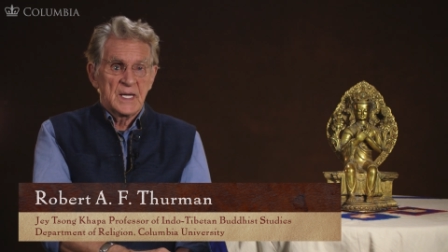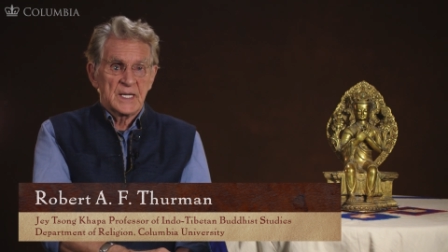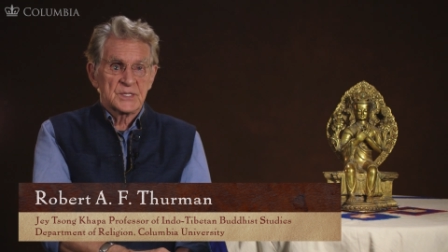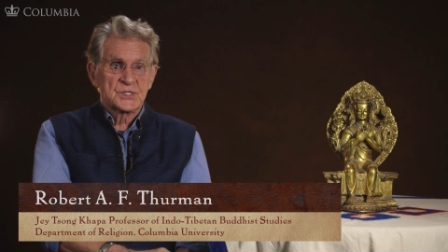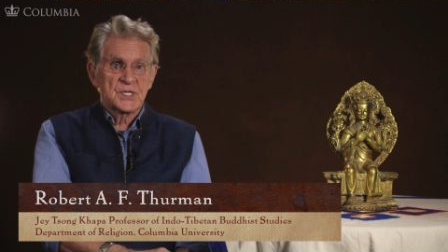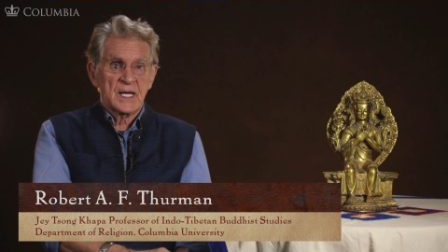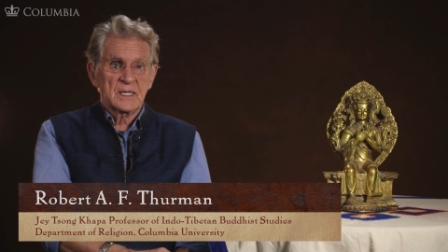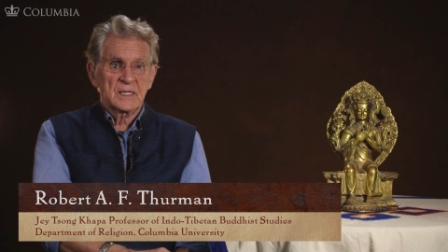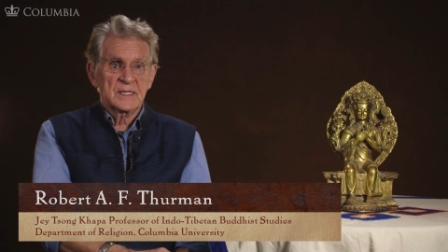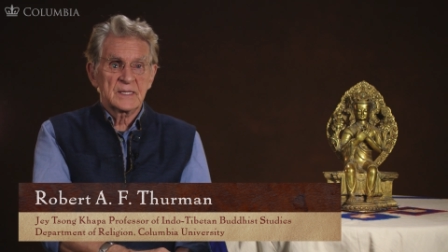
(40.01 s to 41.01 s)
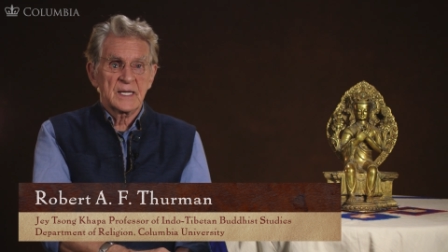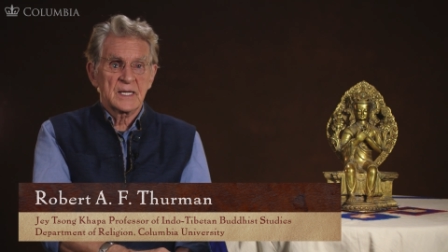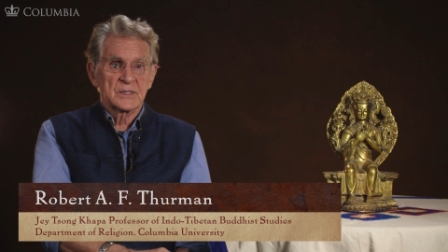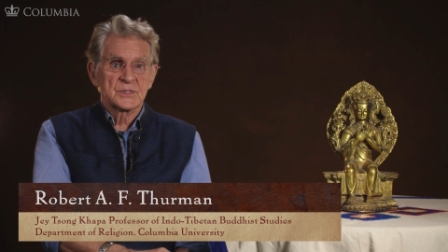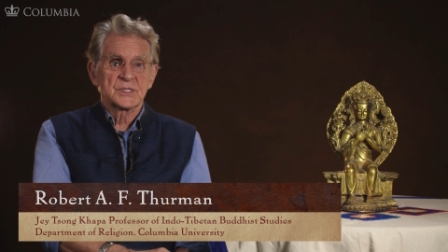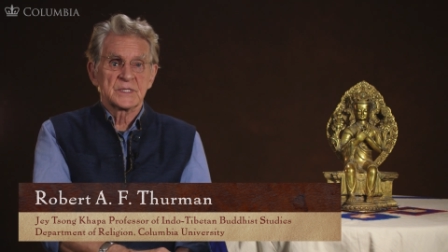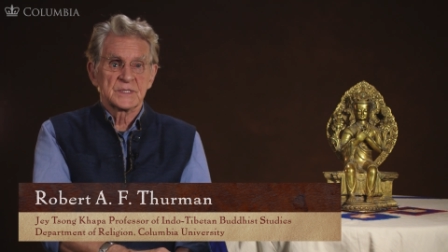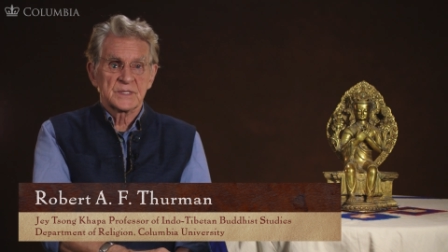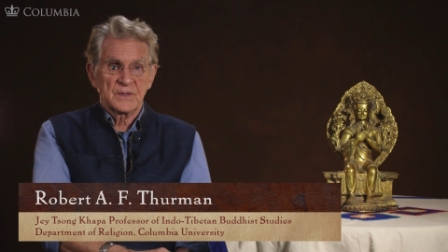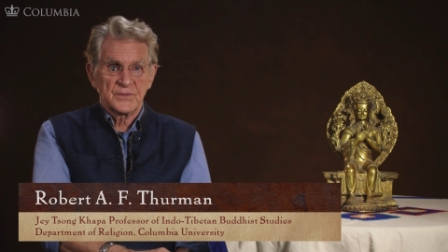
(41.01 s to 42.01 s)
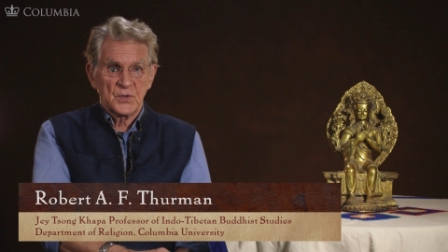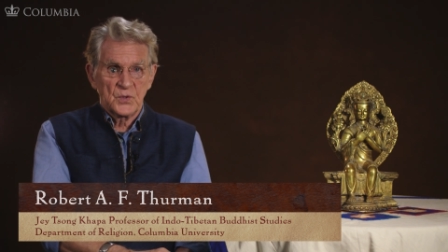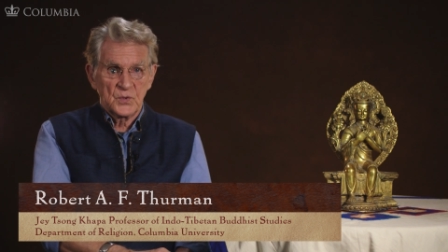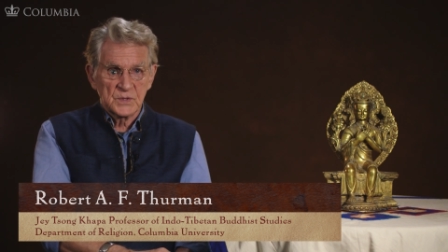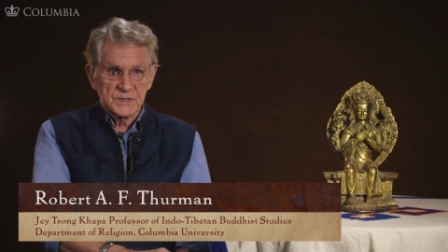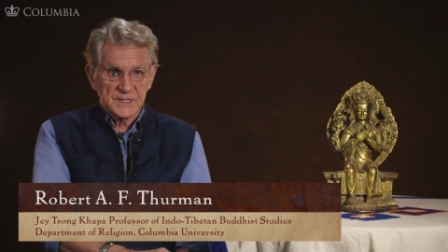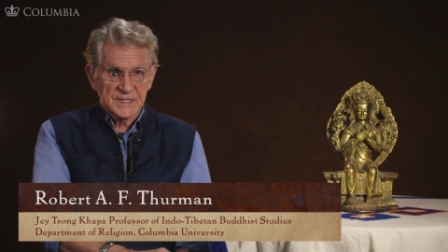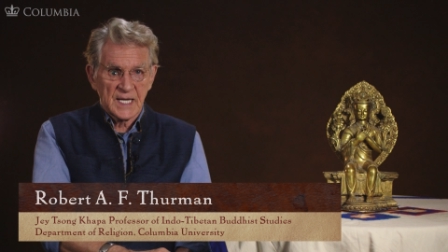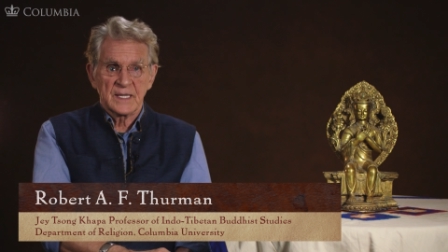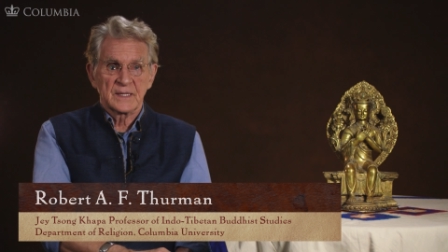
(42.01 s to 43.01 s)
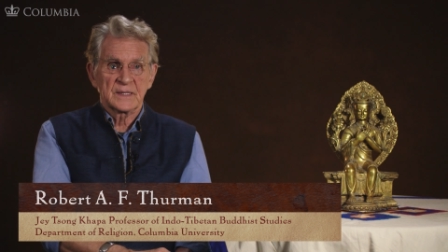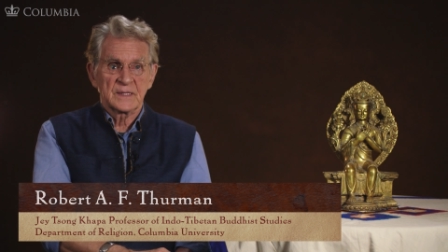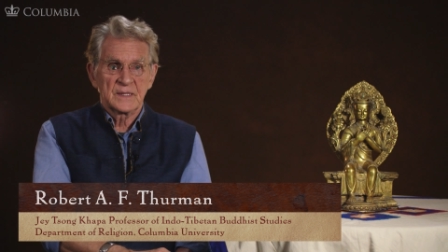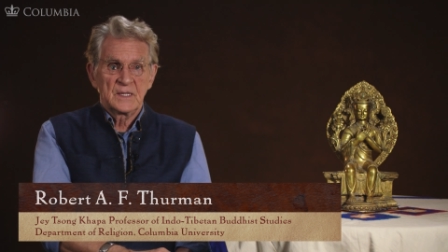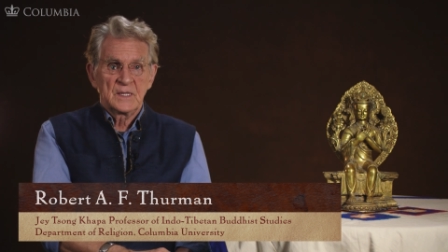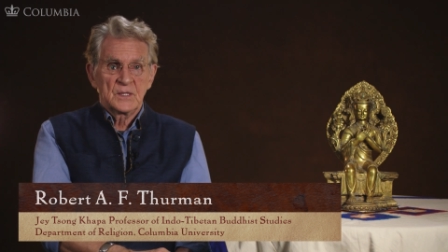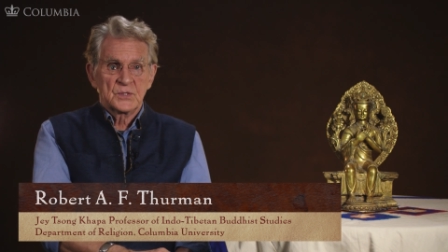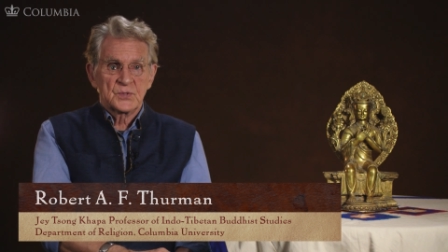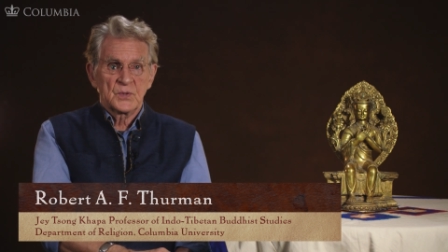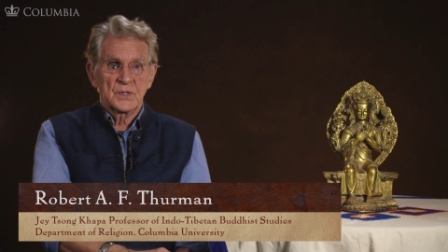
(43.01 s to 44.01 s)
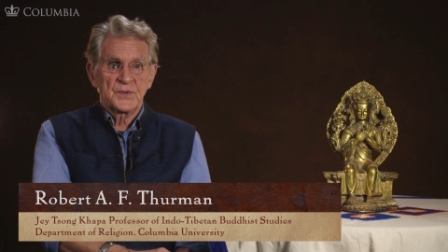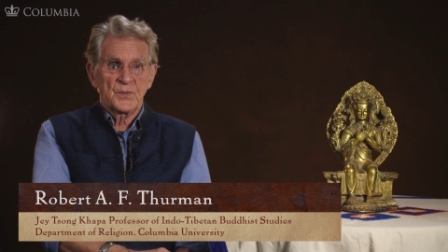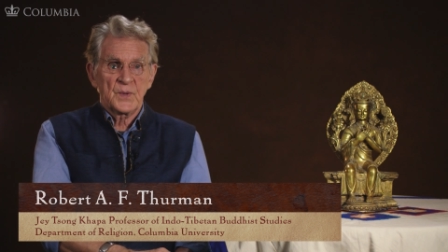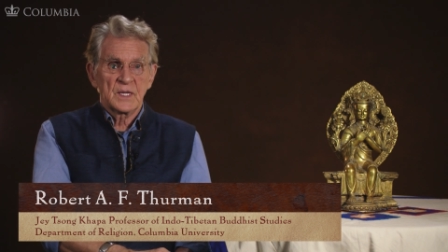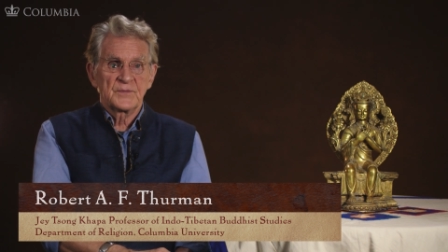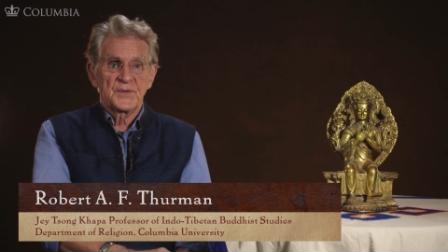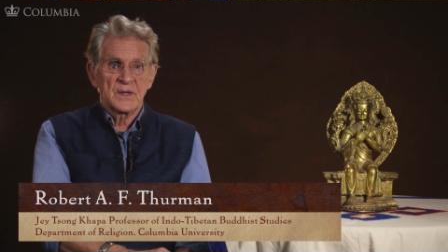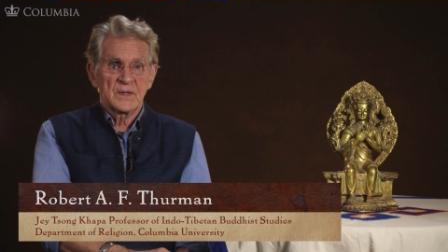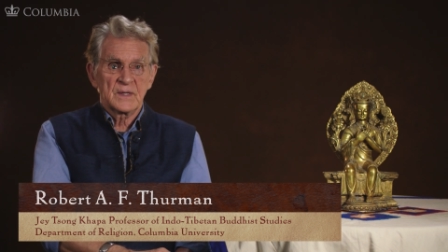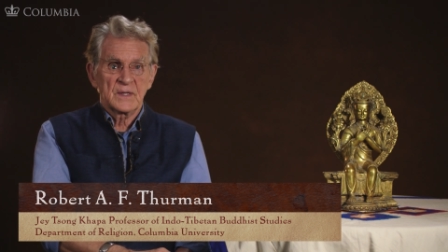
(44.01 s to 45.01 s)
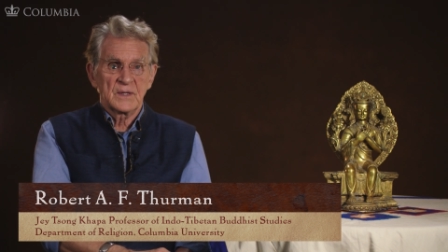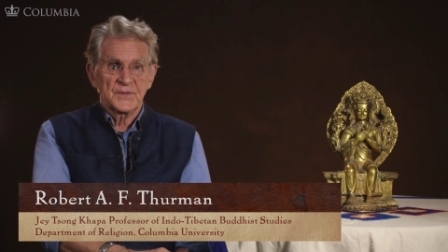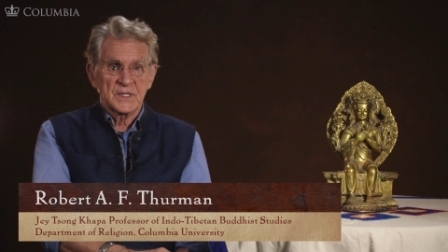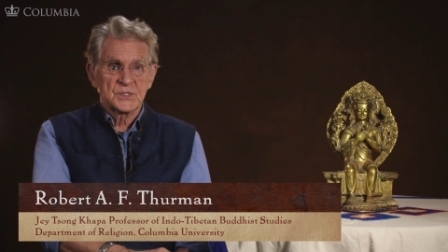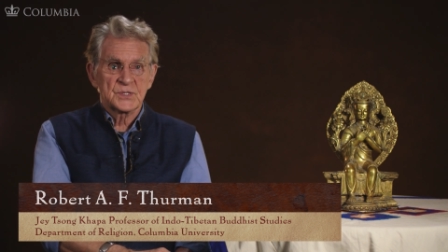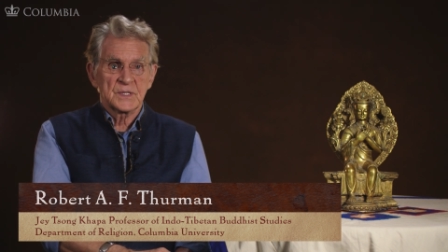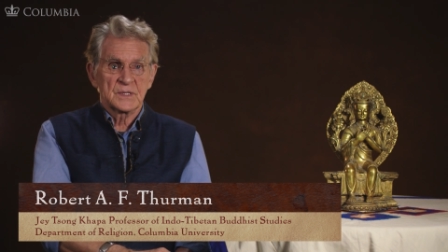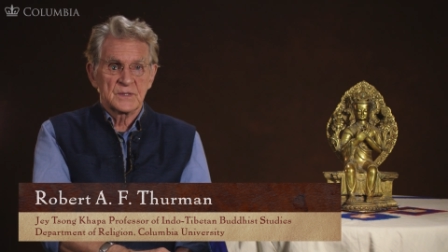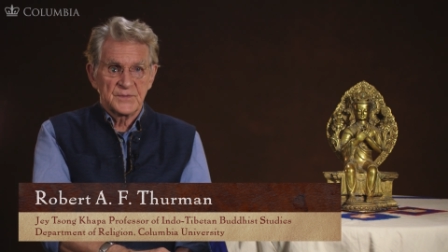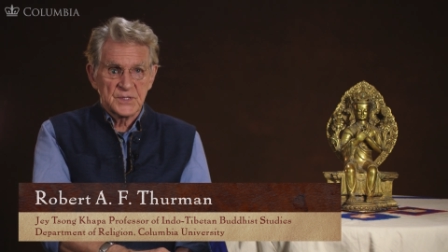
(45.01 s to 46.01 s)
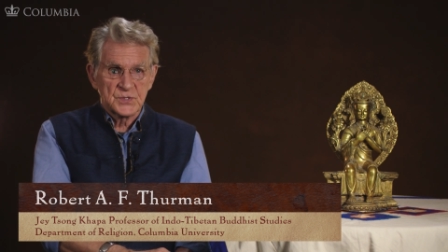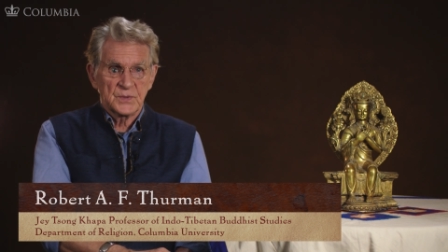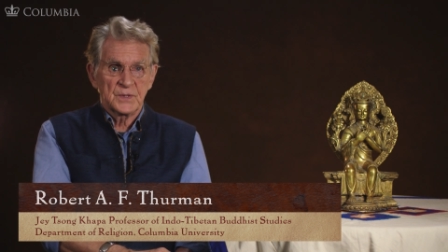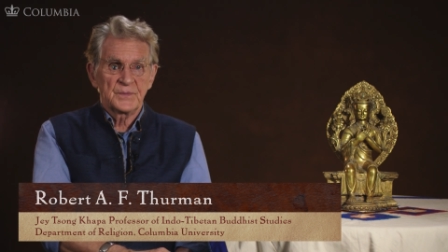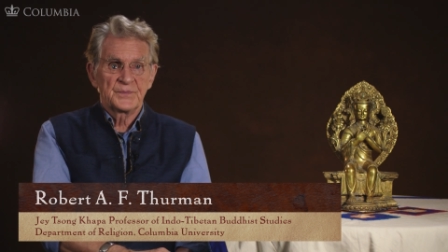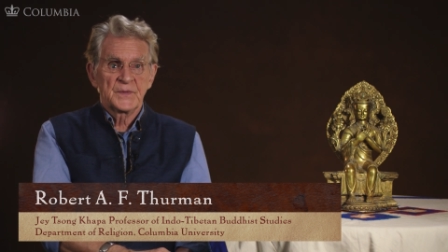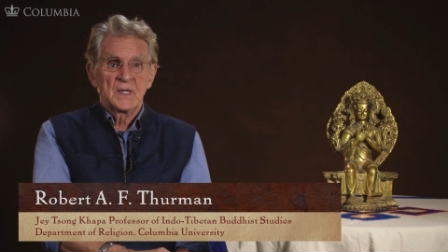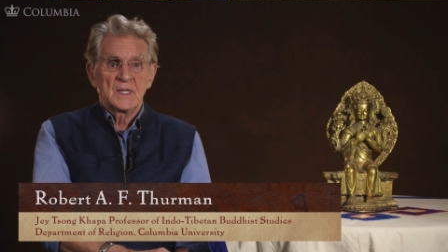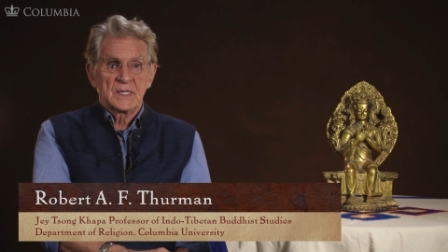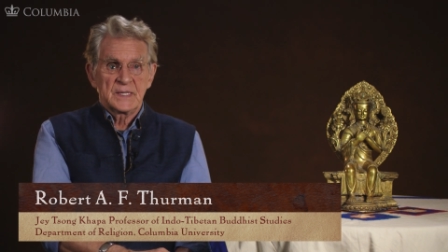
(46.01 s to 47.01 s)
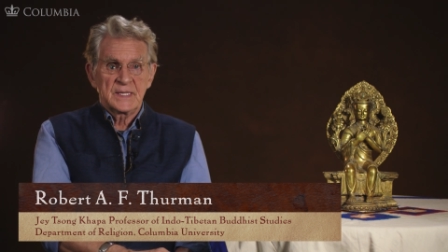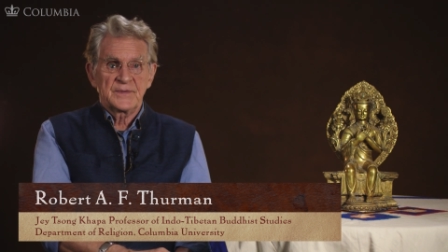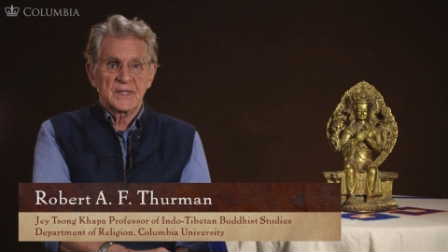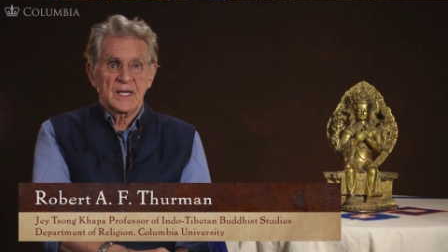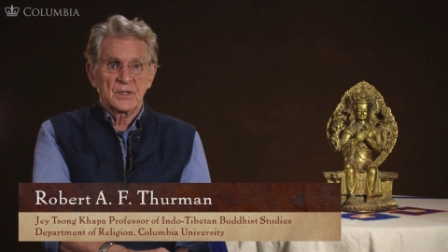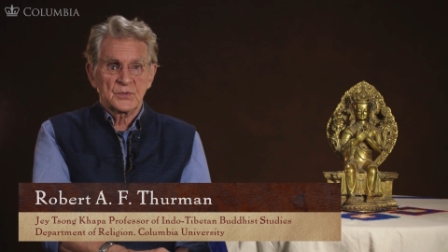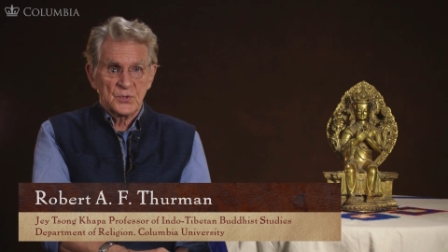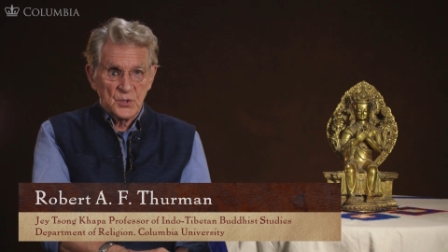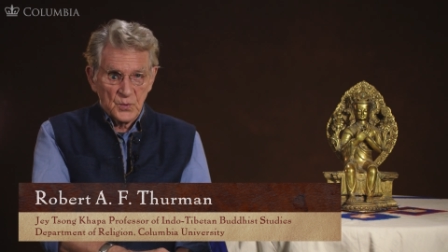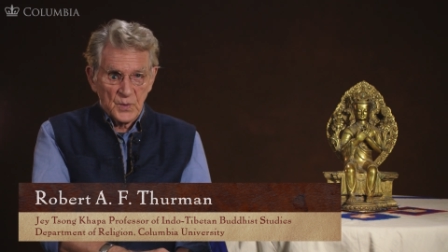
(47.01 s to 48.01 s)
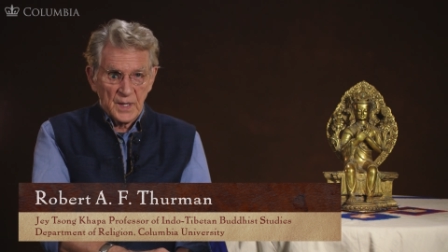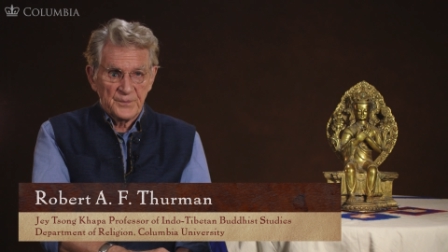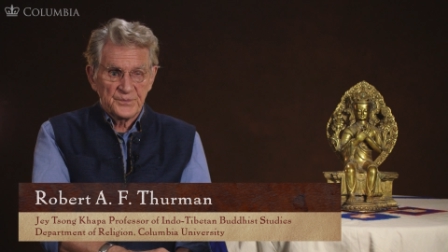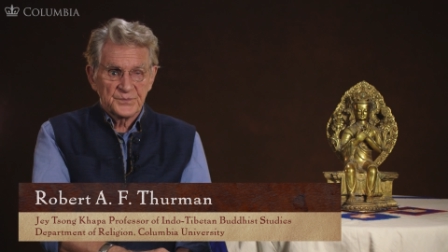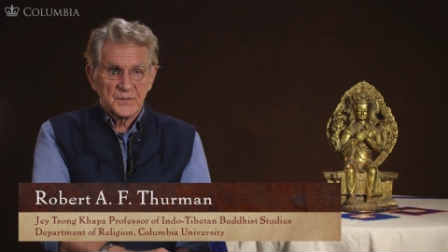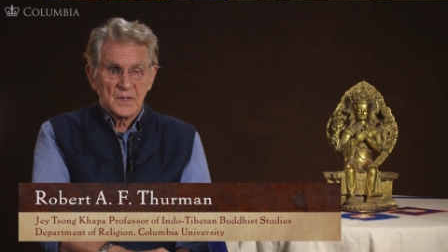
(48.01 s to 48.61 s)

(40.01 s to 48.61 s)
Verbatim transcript: as channeling the energies of the whole society toward the welfare of each individual, leaving out no one.